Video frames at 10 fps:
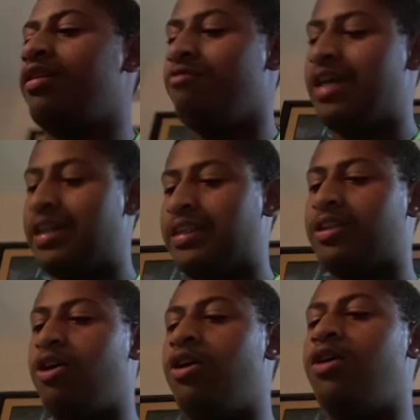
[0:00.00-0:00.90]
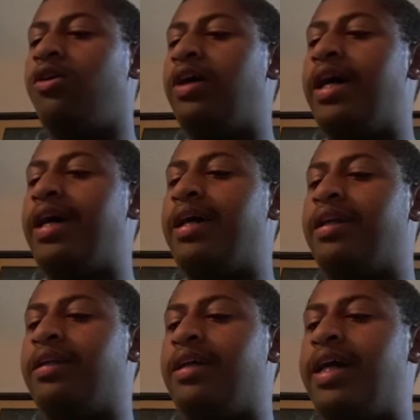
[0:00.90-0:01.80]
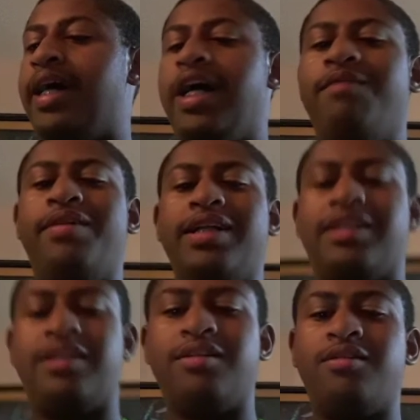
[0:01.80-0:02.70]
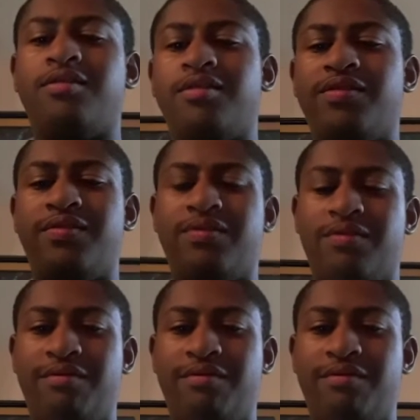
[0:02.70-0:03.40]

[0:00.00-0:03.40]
Red Skull, and in Iron Man 2,